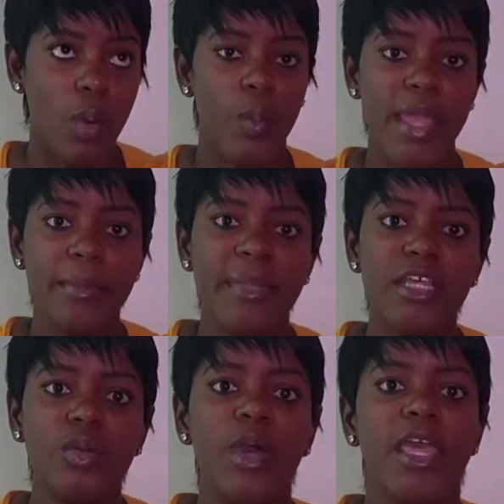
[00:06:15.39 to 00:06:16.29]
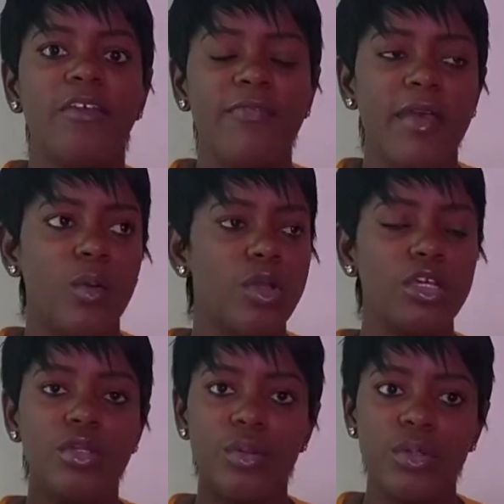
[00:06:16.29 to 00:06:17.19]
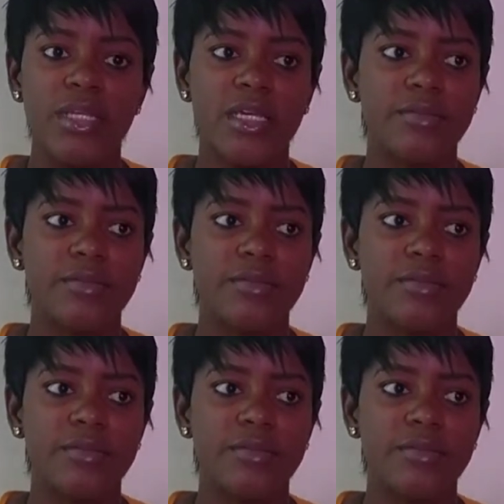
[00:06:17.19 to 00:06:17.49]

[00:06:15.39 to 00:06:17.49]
when I don't know if you know the